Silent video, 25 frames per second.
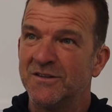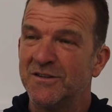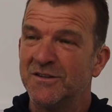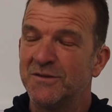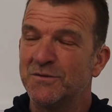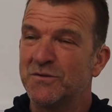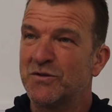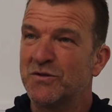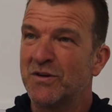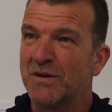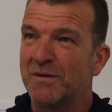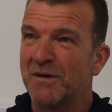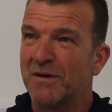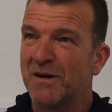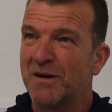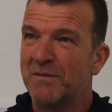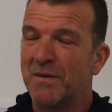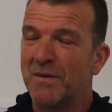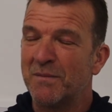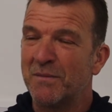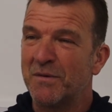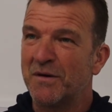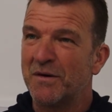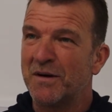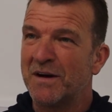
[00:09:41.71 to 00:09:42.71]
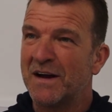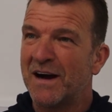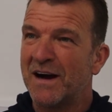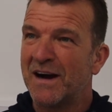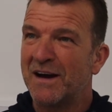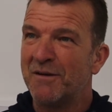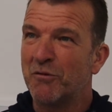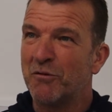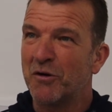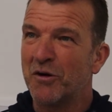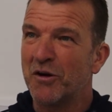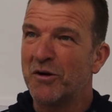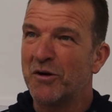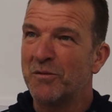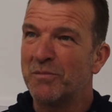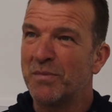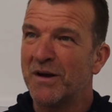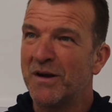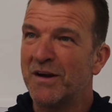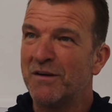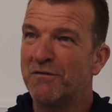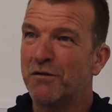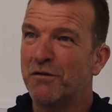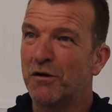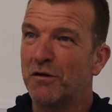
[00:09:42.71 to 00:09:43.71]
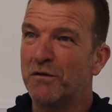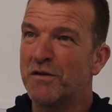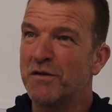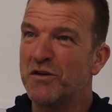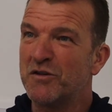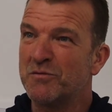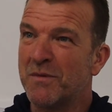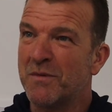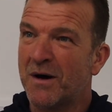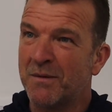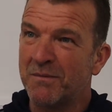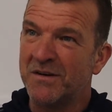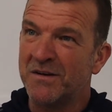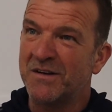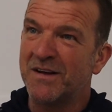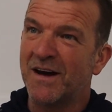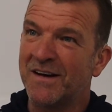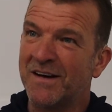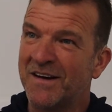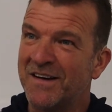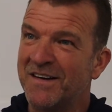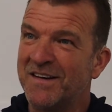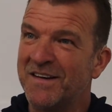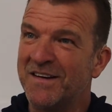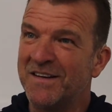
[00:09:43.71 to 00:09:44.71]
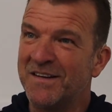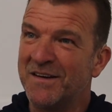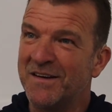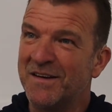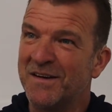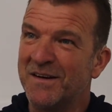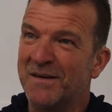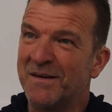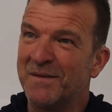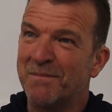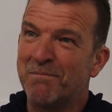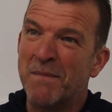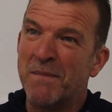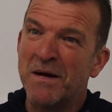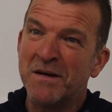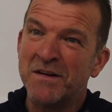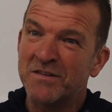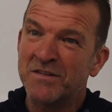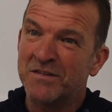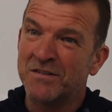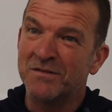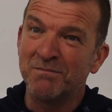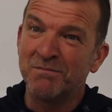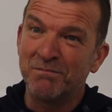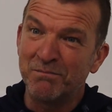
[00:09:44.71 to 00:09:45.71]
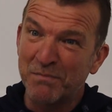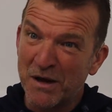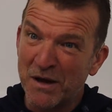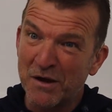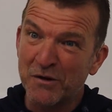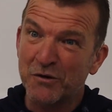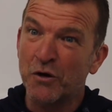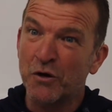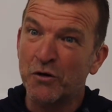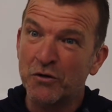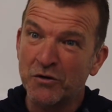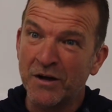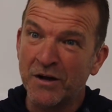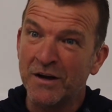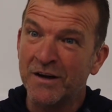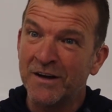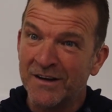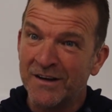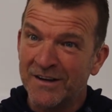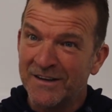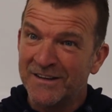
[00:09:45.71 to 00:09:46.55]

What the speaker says: I can remember a guy wanted to follow his mum and dad into the medicine, be a doctor,